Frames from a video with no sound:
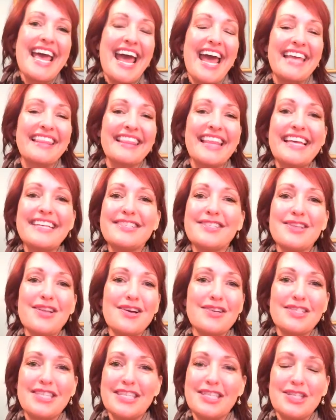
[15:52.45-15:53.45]
And let's
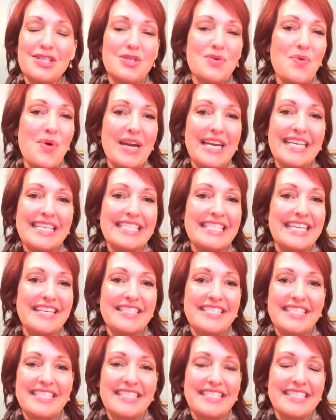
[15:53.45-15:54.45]
launch into
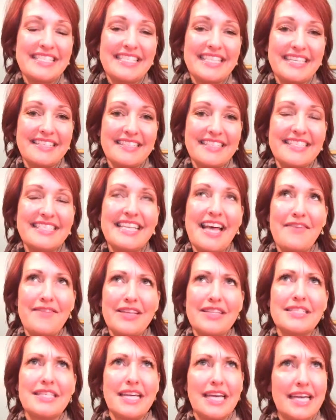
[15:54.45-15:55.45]

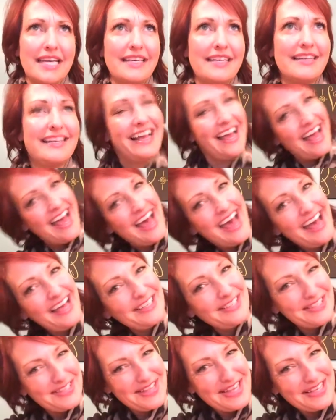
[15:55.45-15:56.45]
2017. Ha,
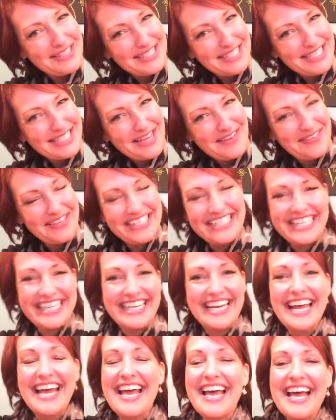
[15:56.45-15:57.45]

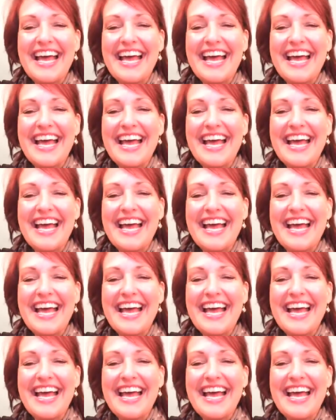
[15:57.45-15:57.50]
2017